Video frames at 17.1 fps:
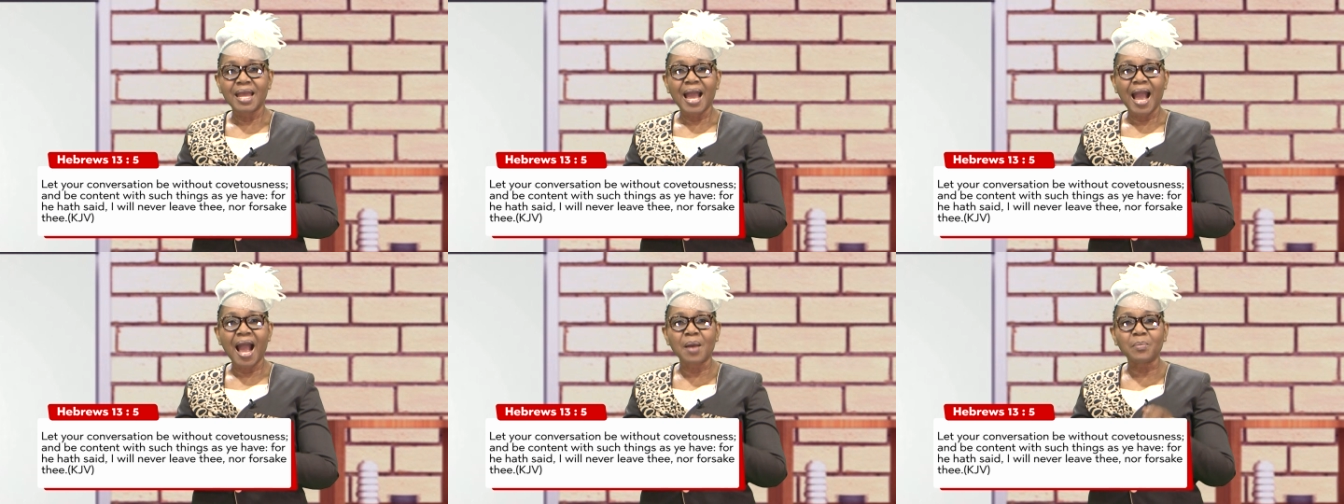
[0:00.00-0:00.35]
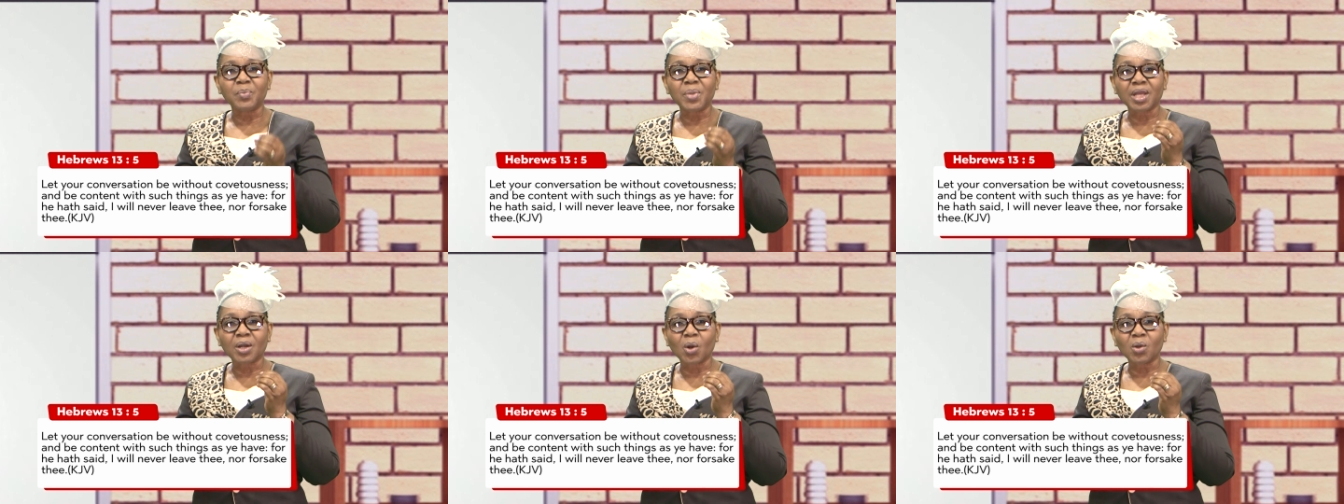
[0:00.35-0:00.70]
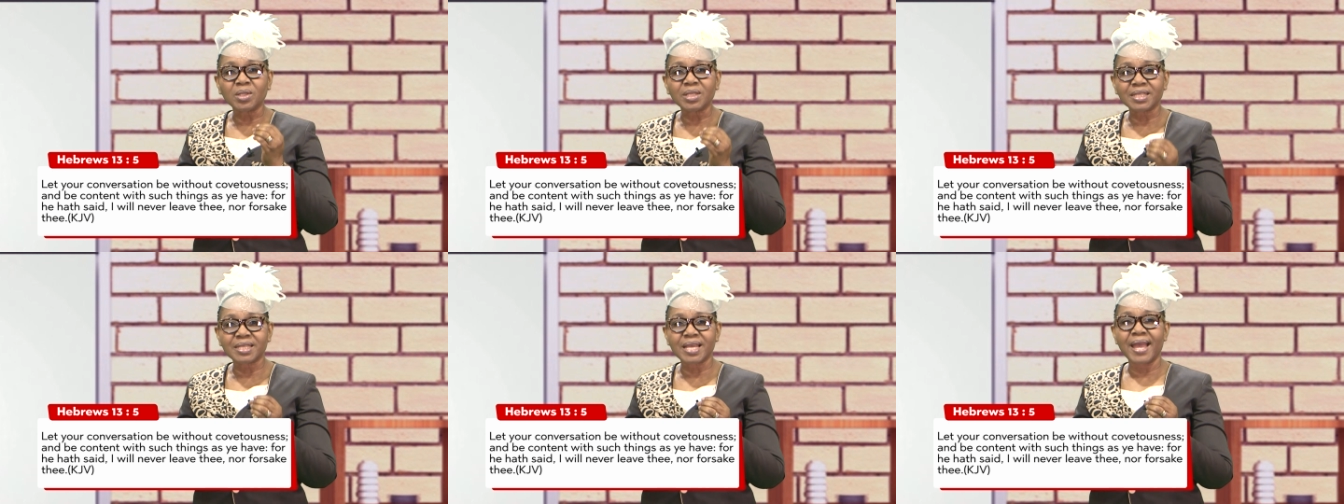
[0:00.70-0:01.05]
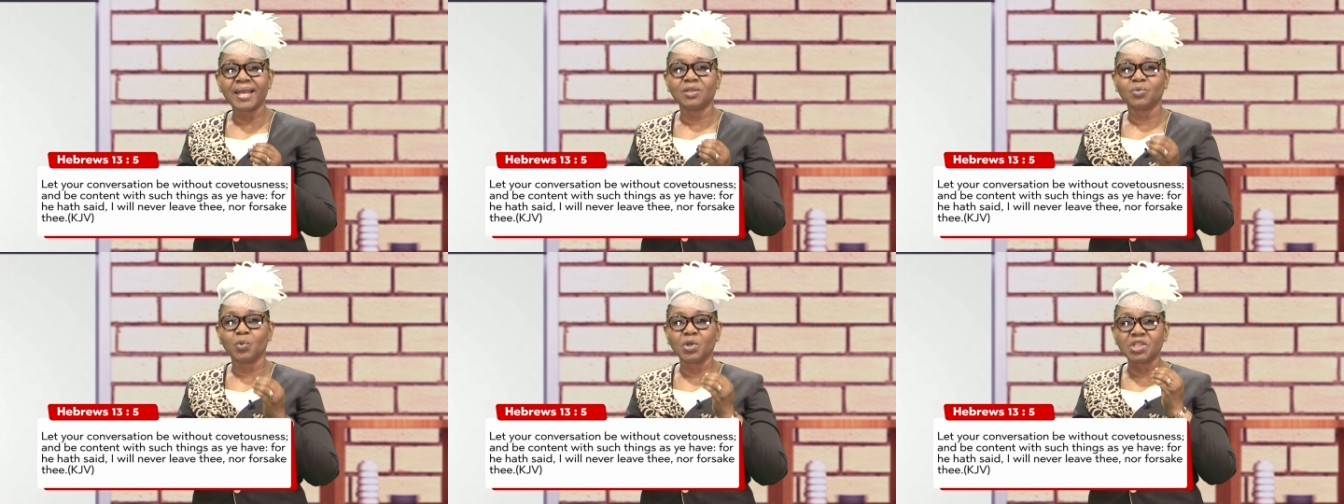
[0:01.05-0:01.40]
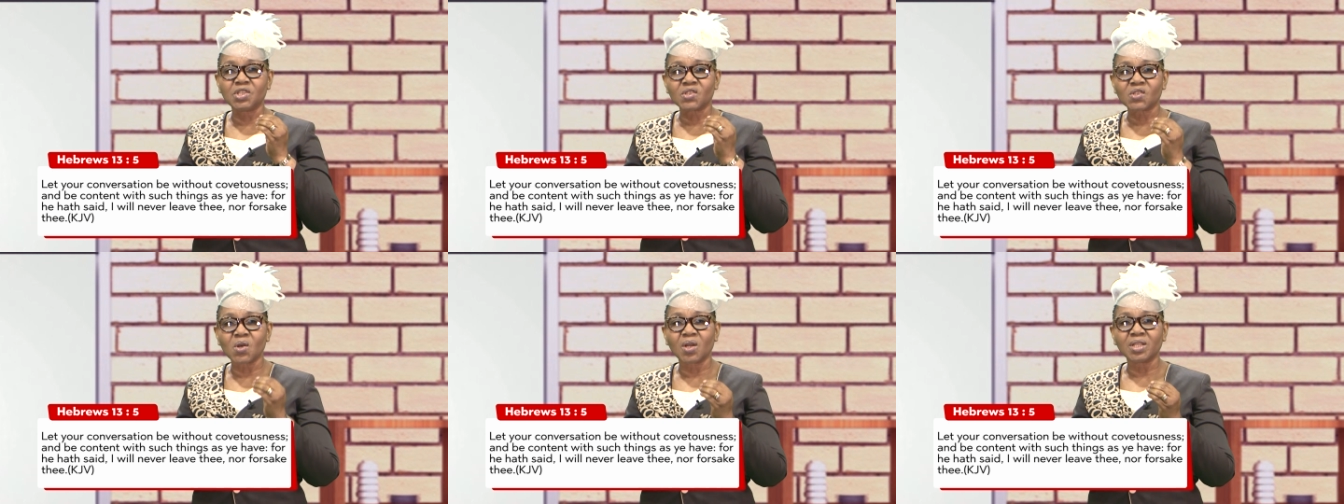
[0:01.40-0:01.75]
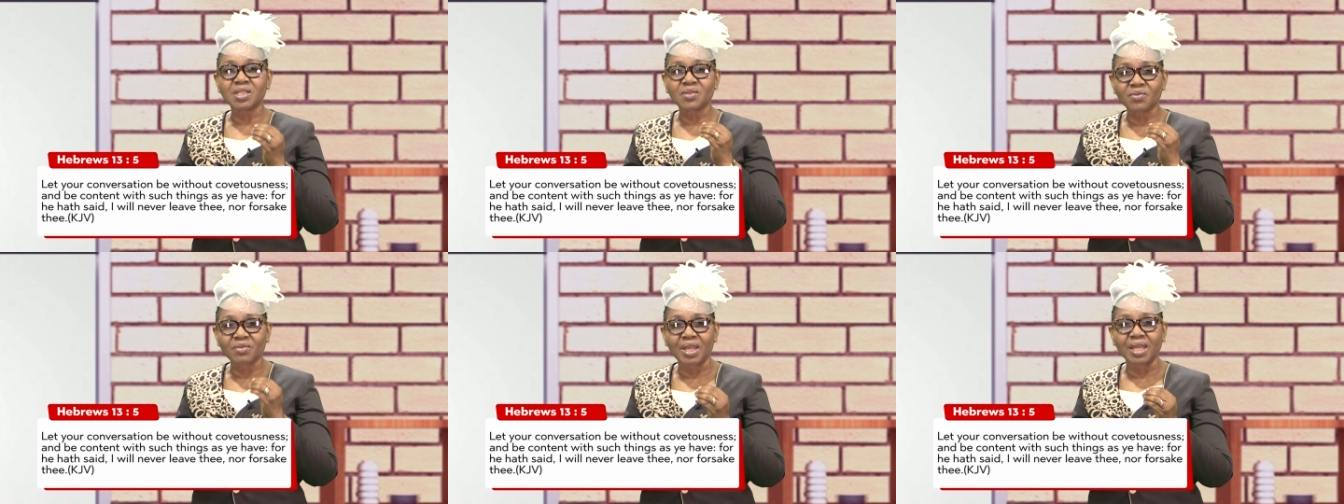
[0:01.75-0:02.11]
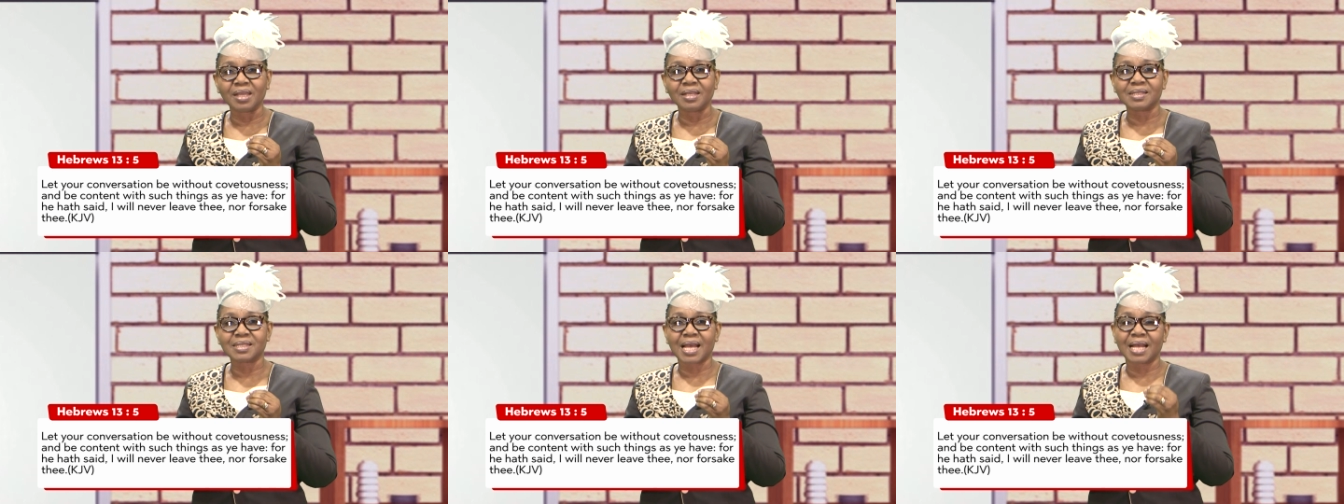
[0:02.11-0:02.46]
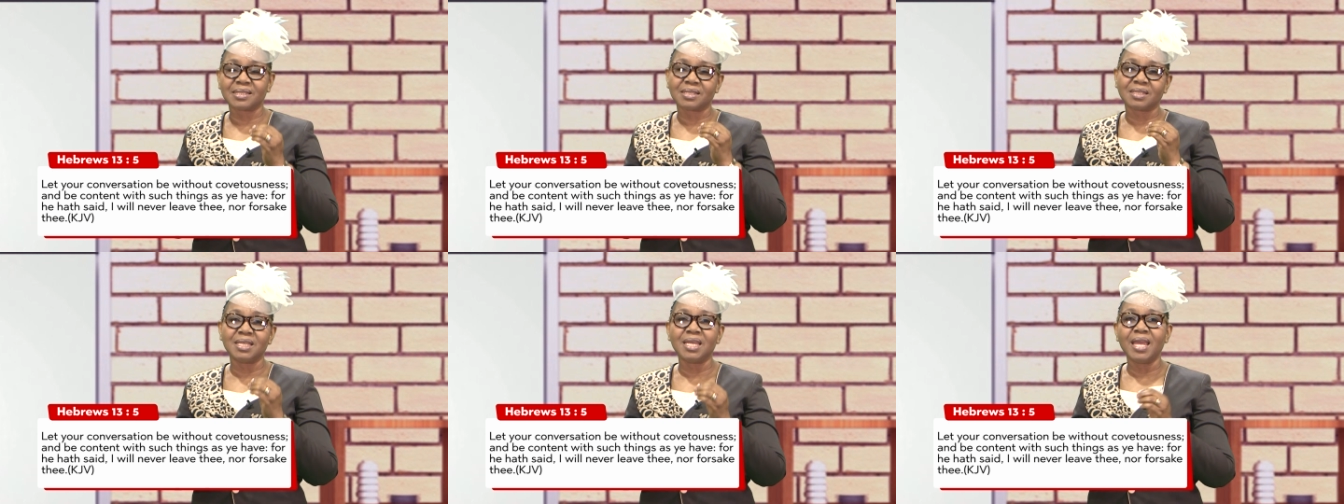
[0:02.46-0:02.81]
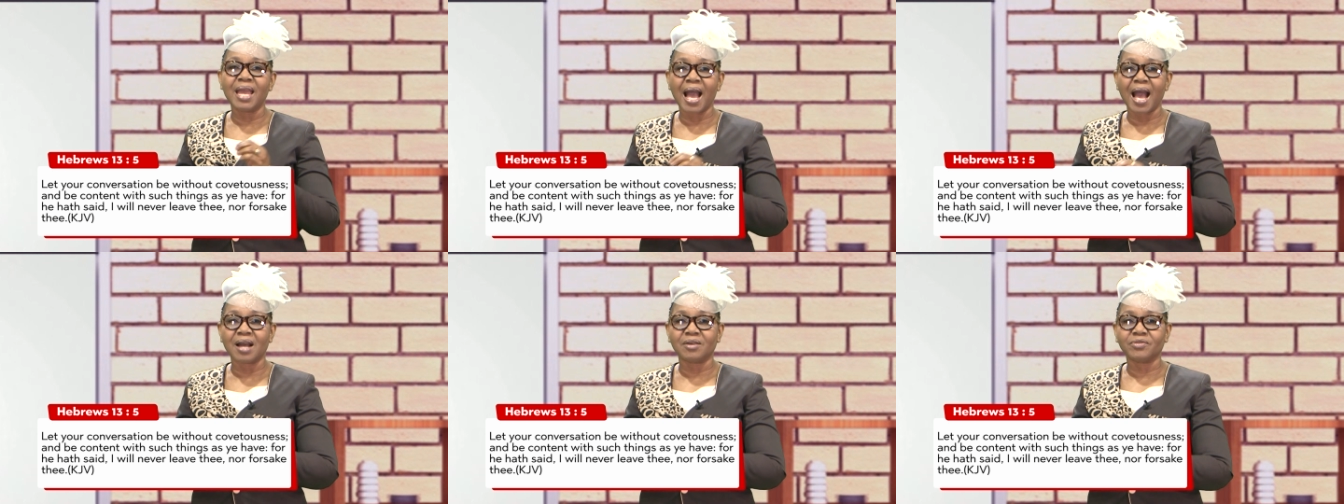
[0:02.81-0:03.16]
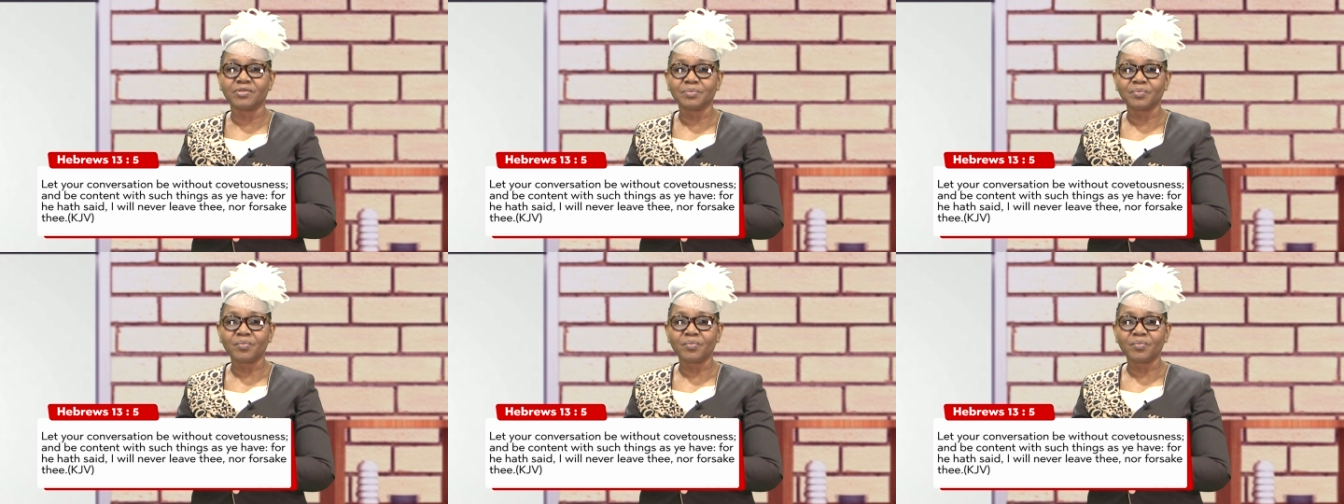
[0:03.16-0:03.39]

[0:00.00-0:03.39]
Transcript: and be content with such things as ye have.